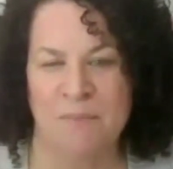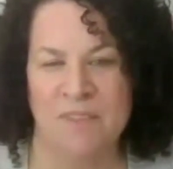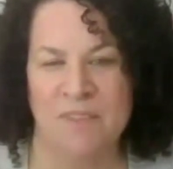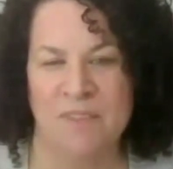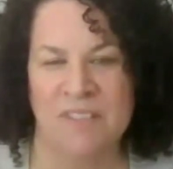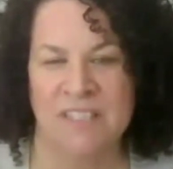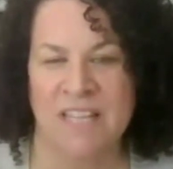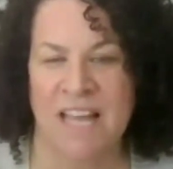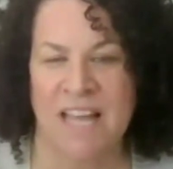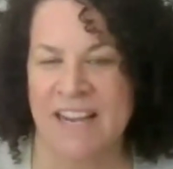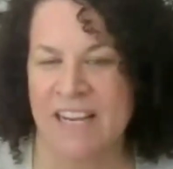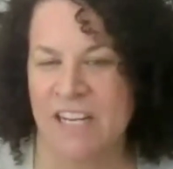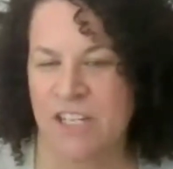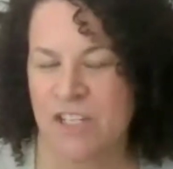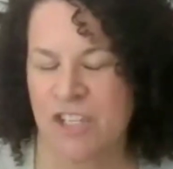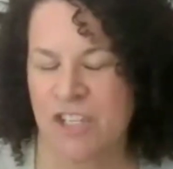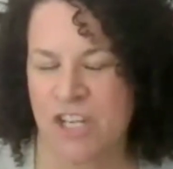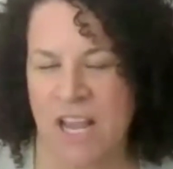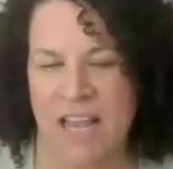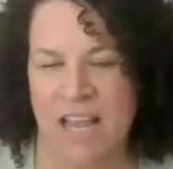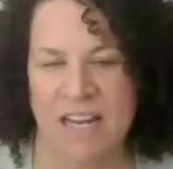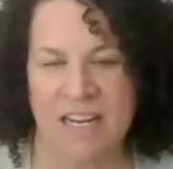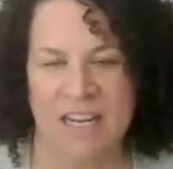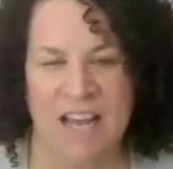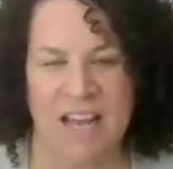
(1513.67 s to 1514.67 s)
like
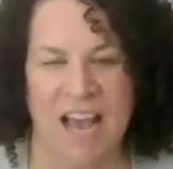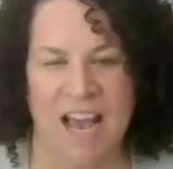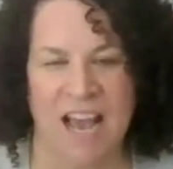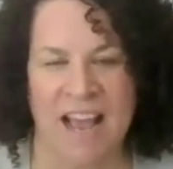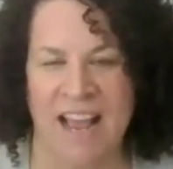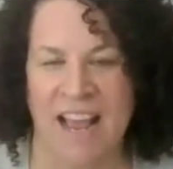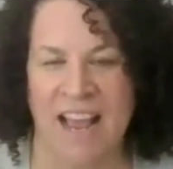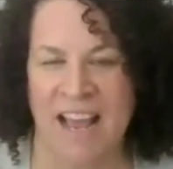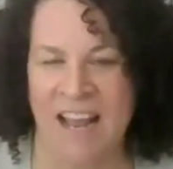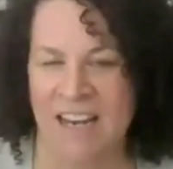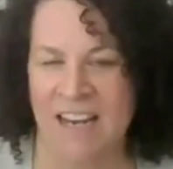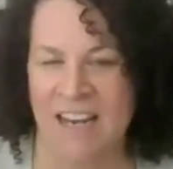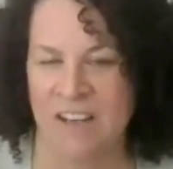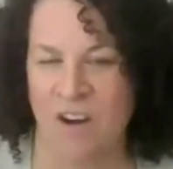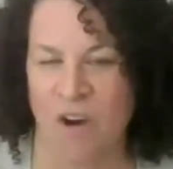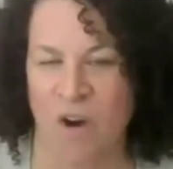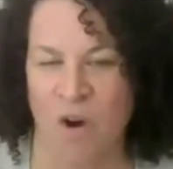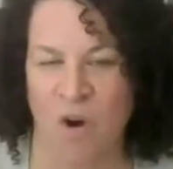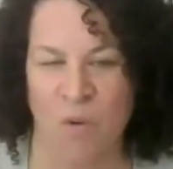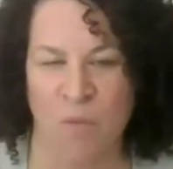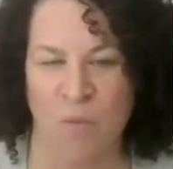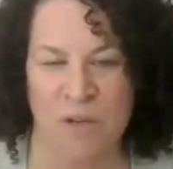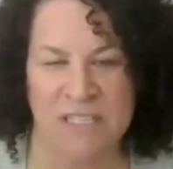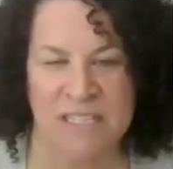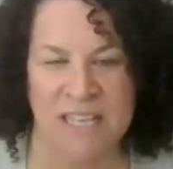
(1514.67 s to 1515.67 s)
Jen, I had
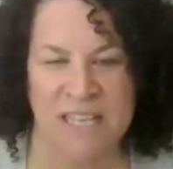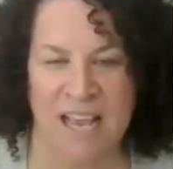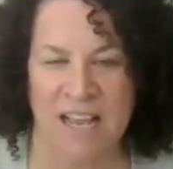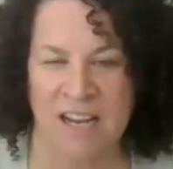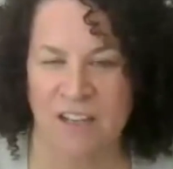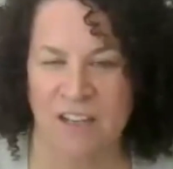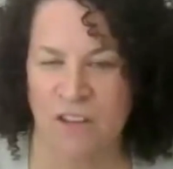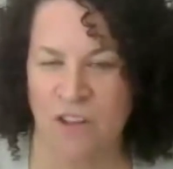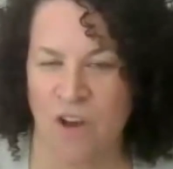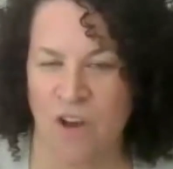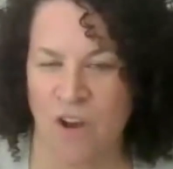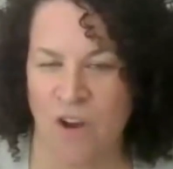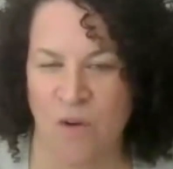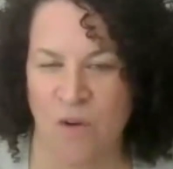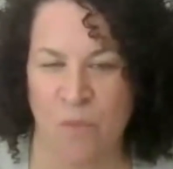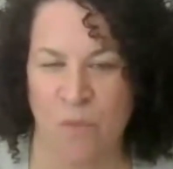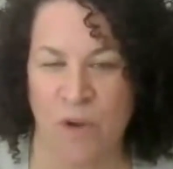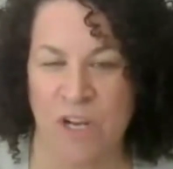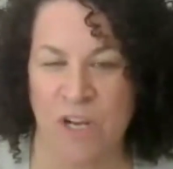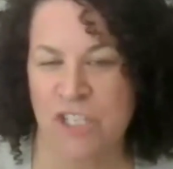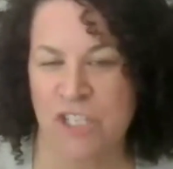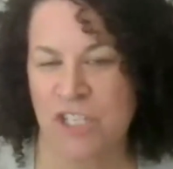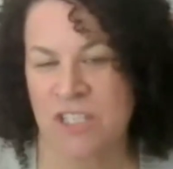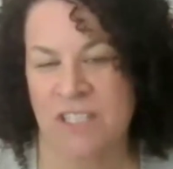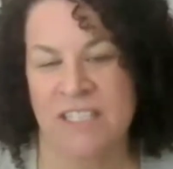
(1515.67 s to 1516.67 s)
always had a long
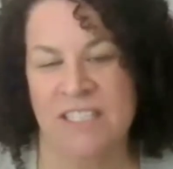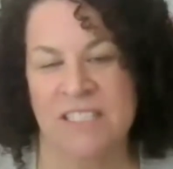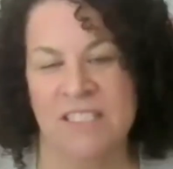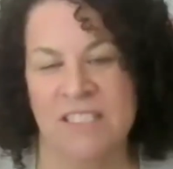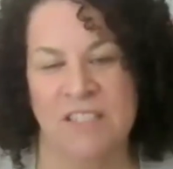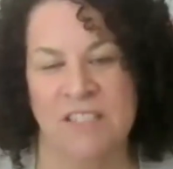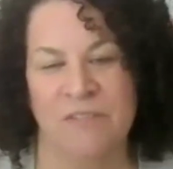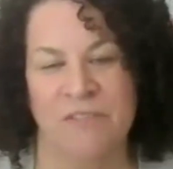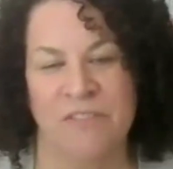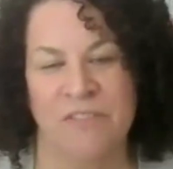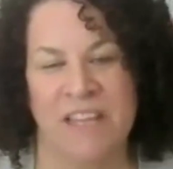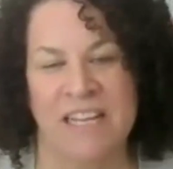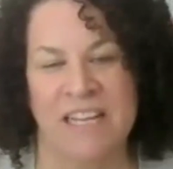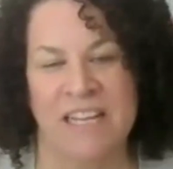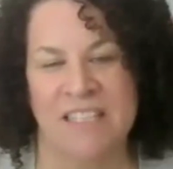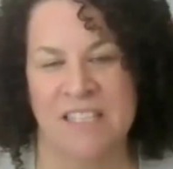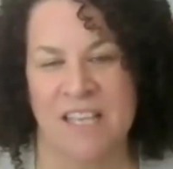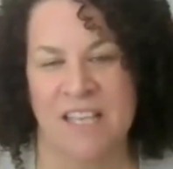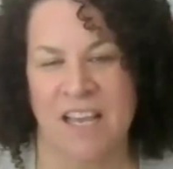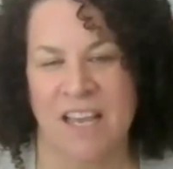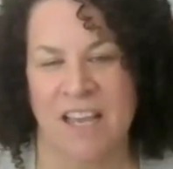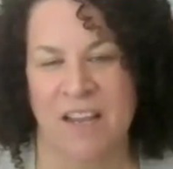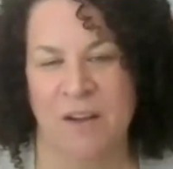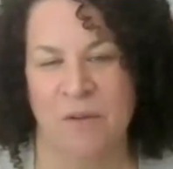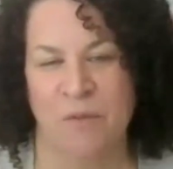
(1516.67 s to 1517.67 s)
wish list of things
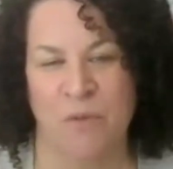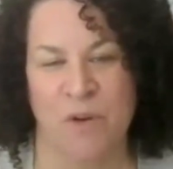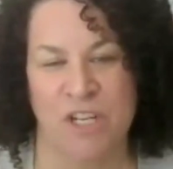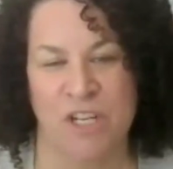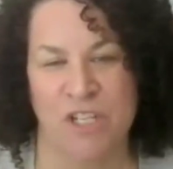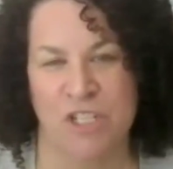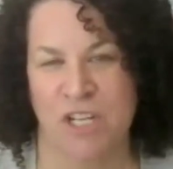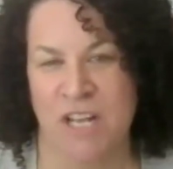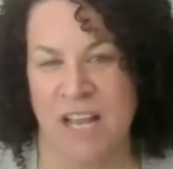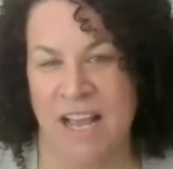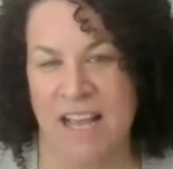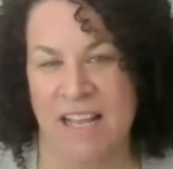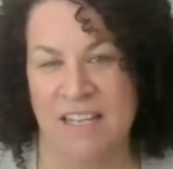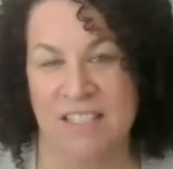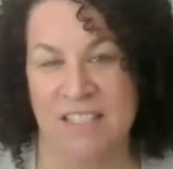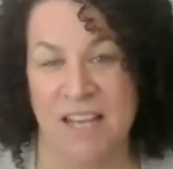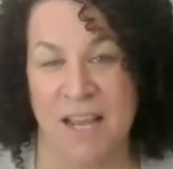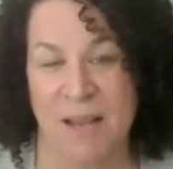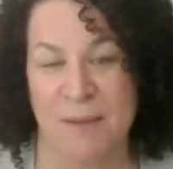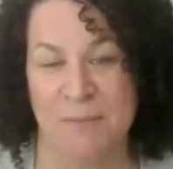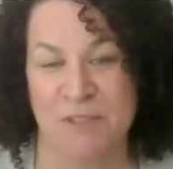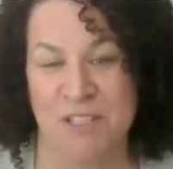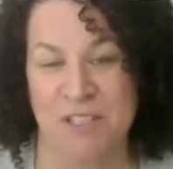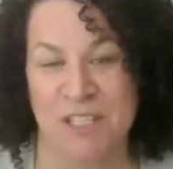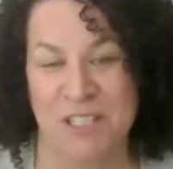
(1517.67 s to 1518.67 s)
I wished I had
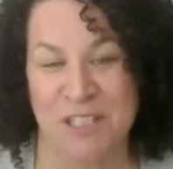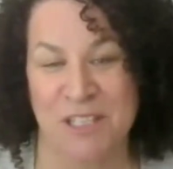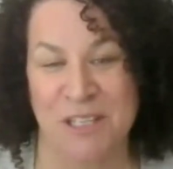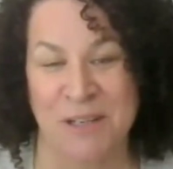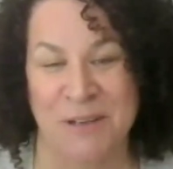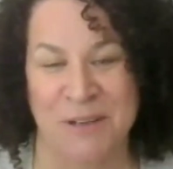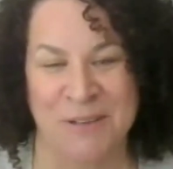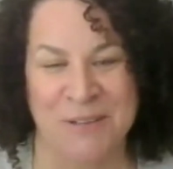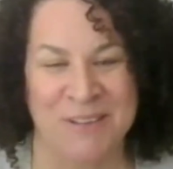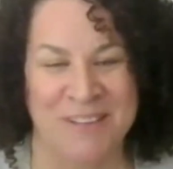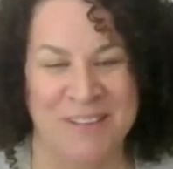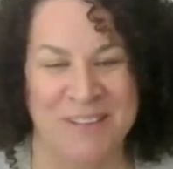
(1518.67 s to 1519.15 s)
time to do.